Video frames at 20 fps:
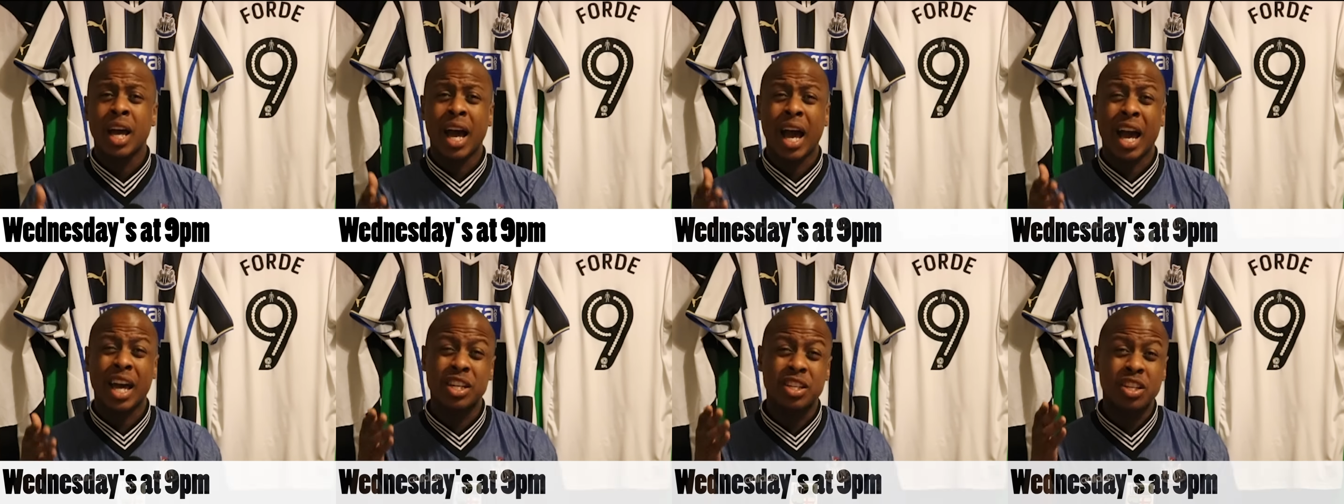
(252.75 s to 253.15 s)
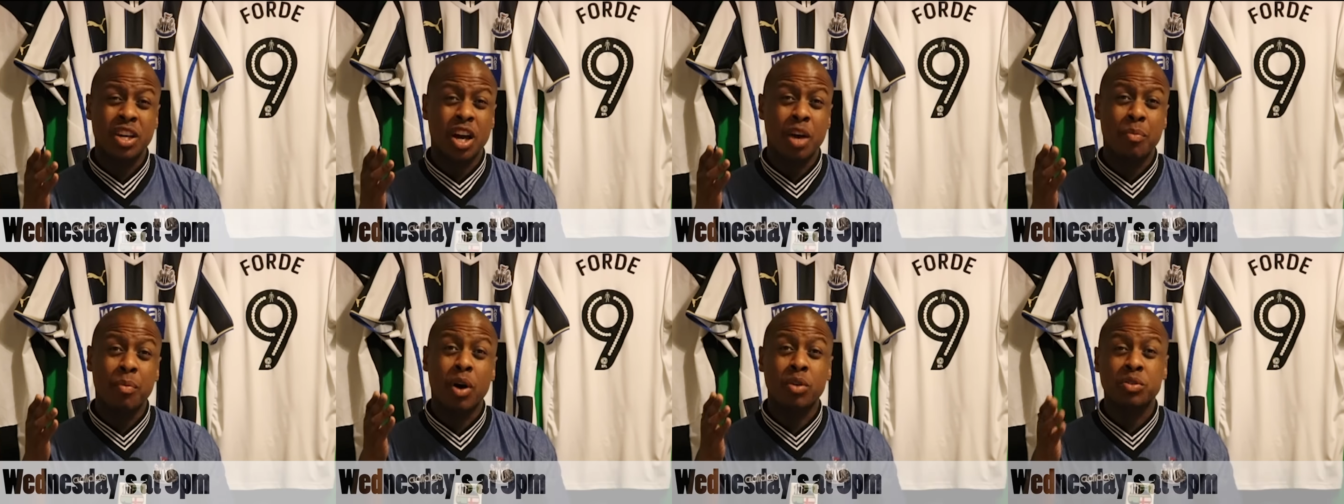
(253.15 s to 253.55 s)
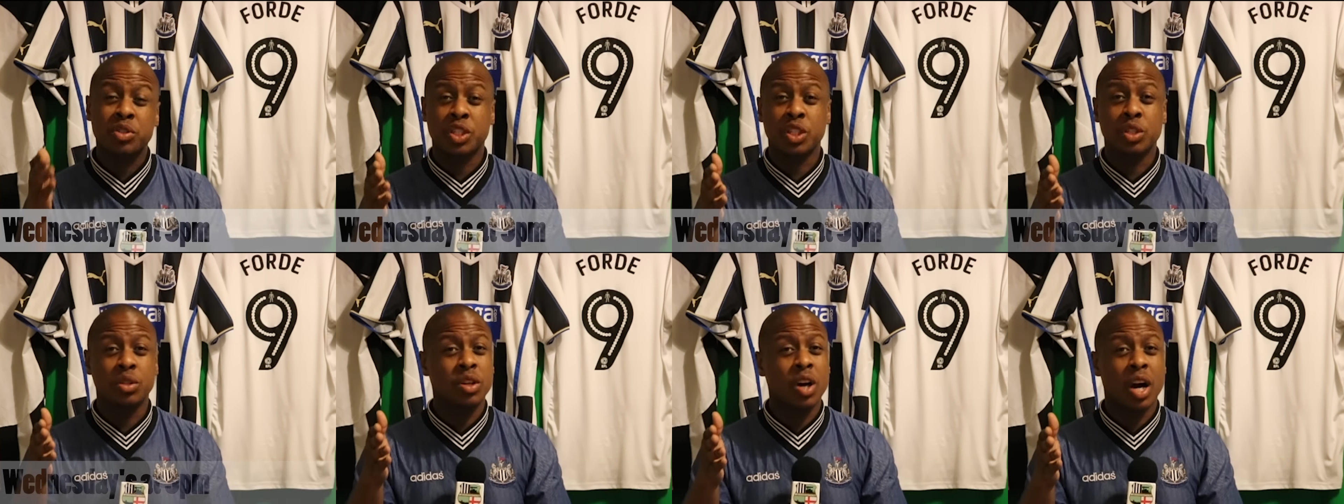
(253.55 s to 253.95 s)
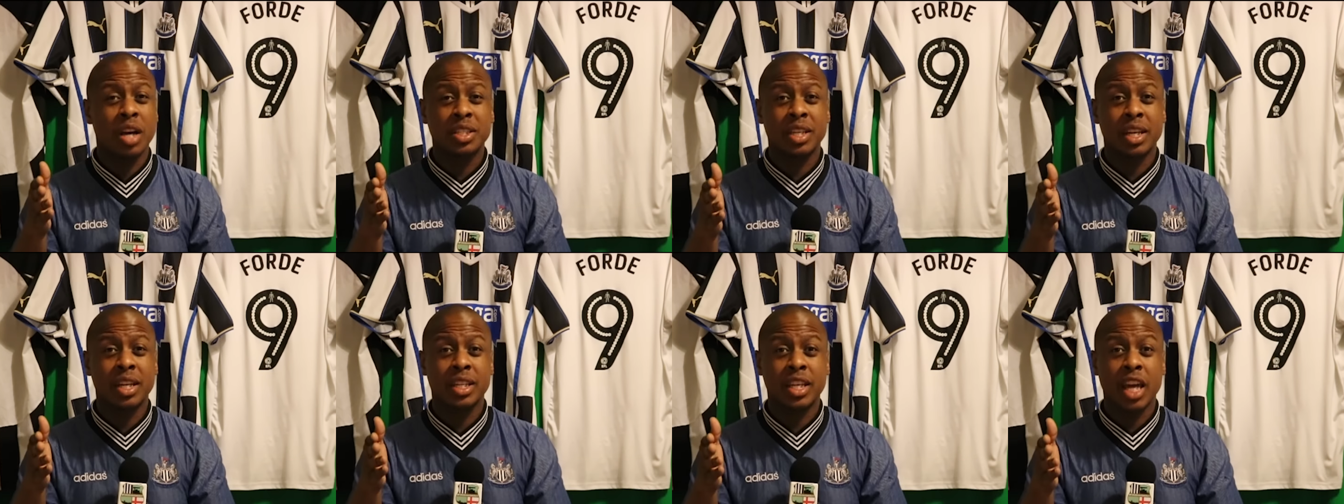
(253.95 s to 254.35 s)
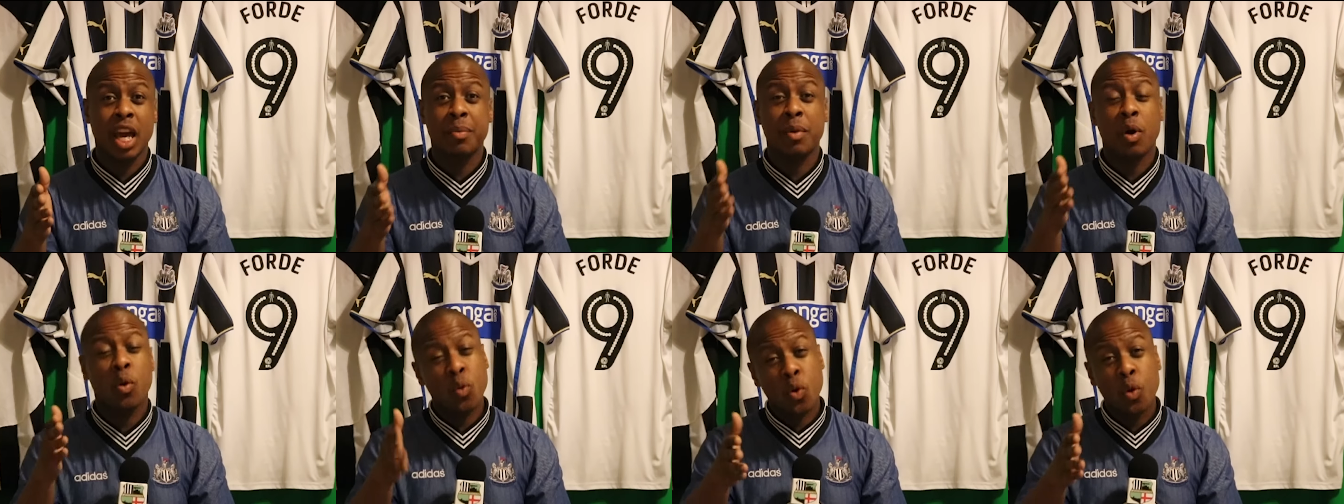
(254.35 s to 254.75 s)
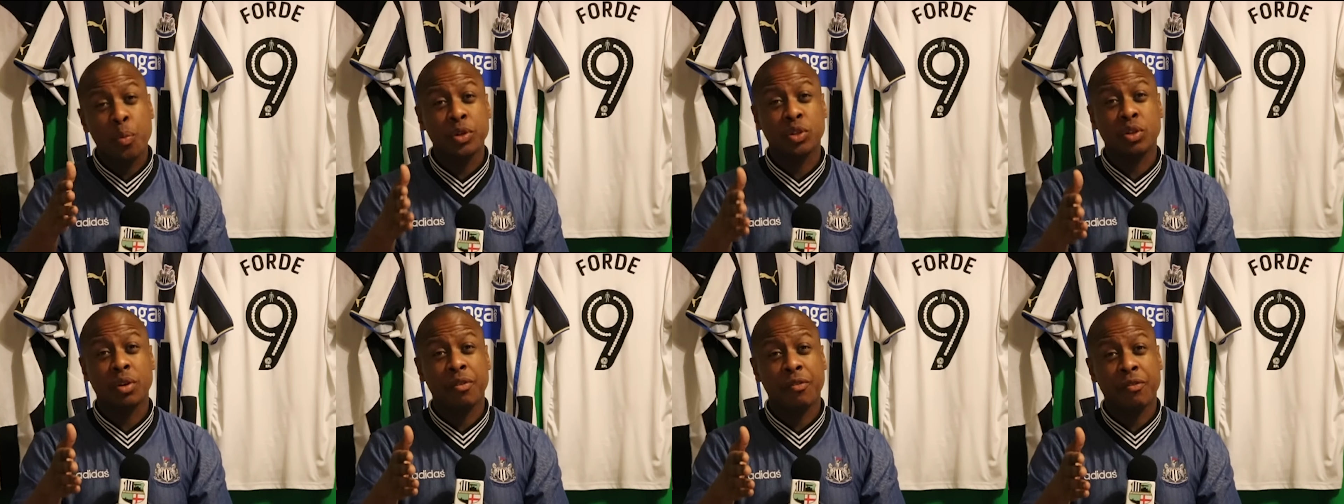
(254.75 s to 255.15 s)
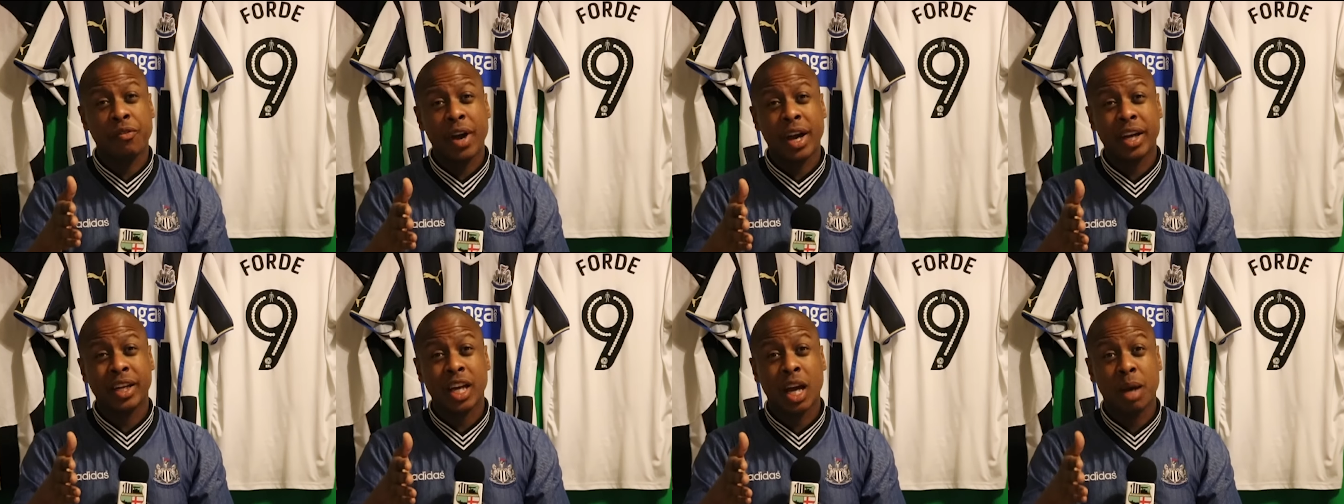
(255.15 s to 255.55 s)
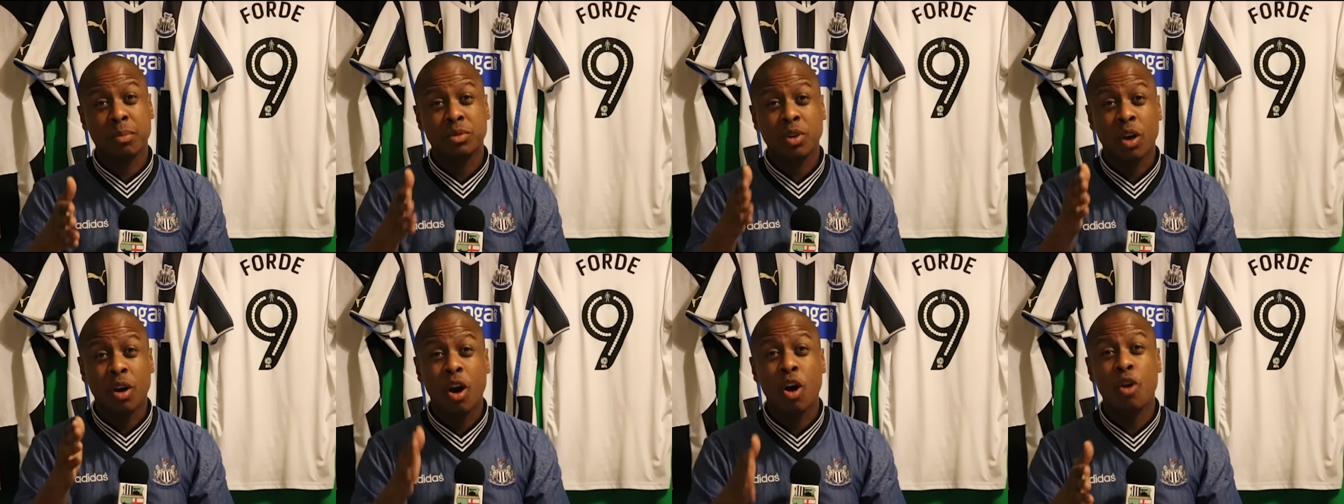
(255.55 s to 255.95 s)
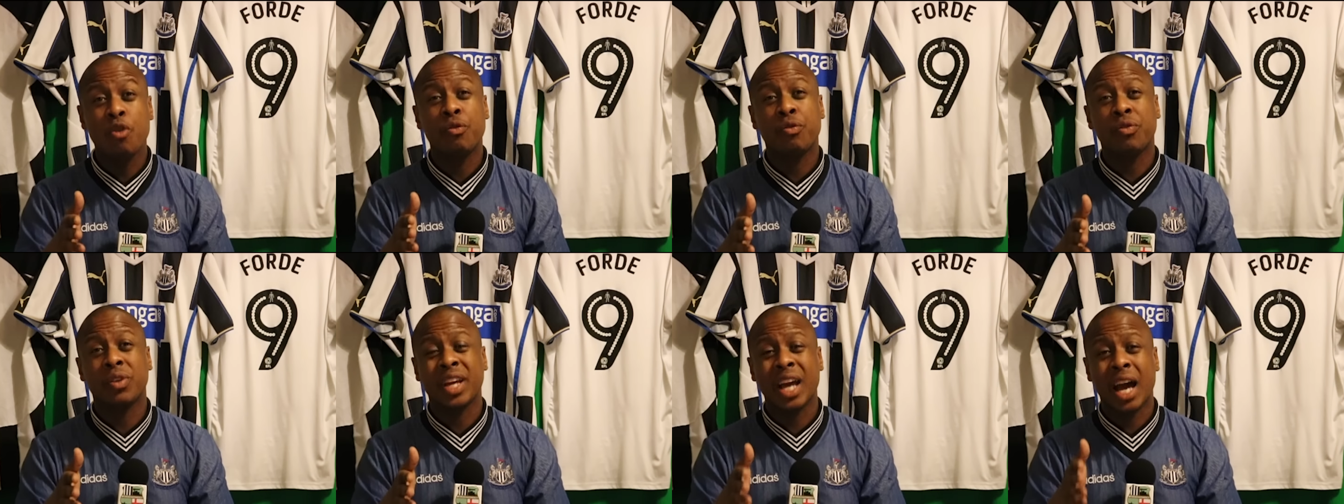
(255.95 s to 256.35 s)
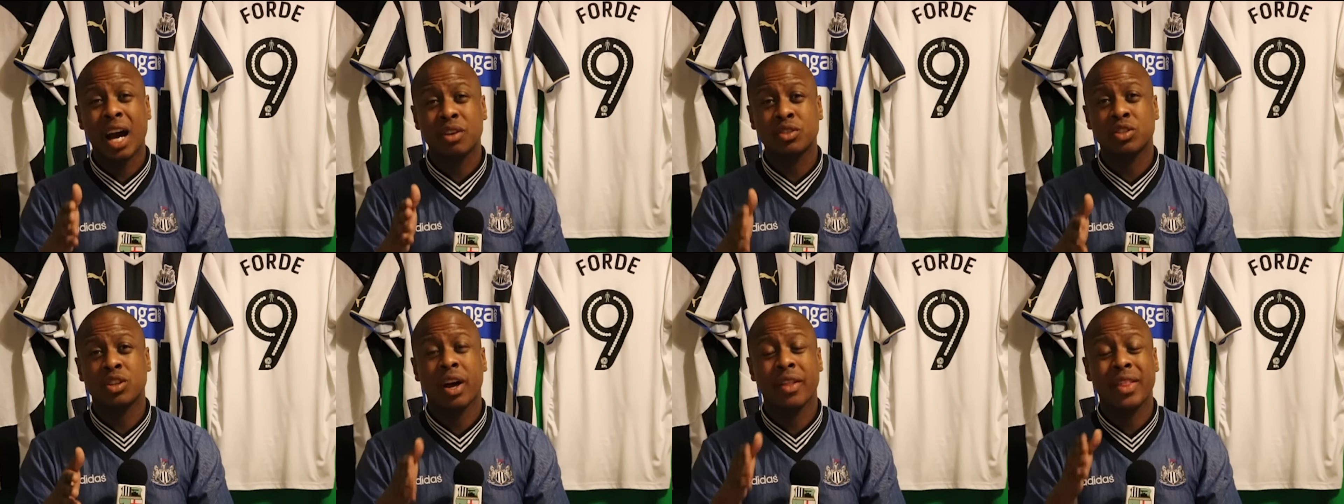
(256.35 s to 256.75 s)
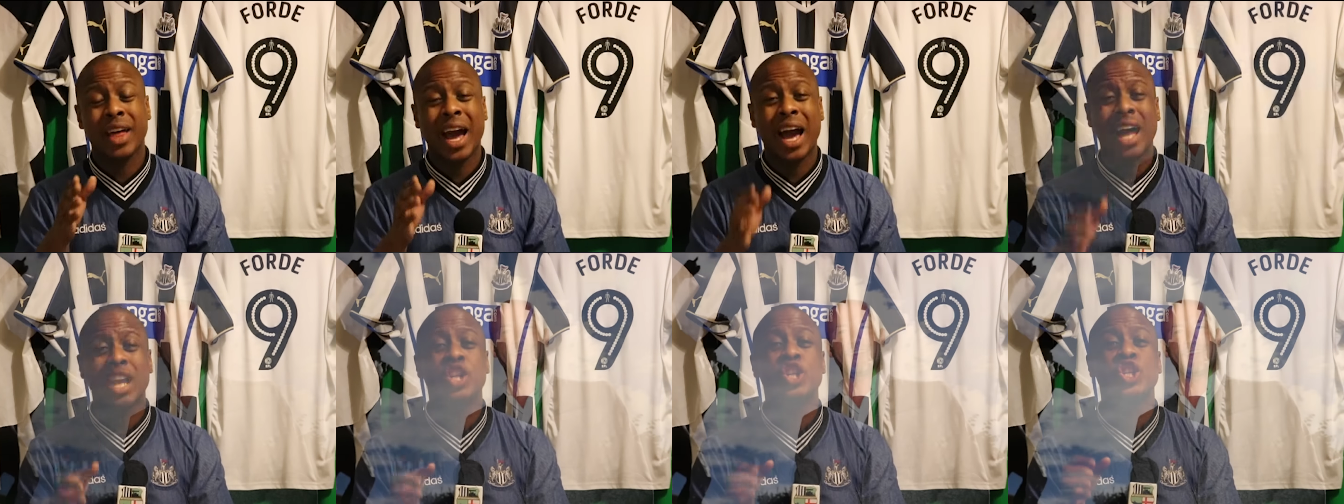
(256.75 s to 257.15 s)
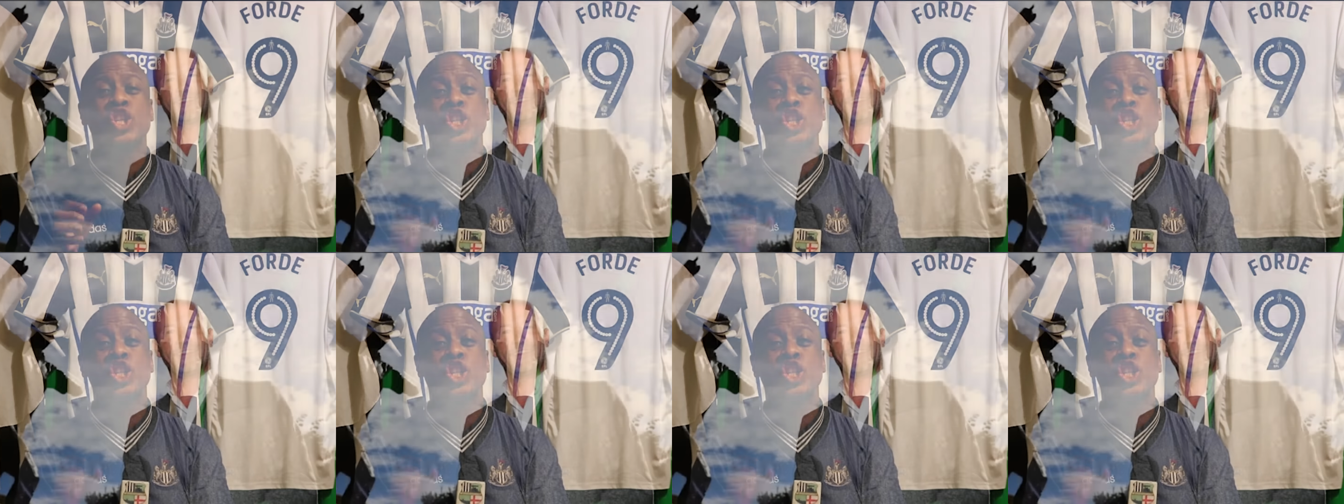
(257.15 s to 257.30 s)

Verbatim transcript: And um, I'll see you guys at the game. I will be doing fan cams, hopefully outside the Alan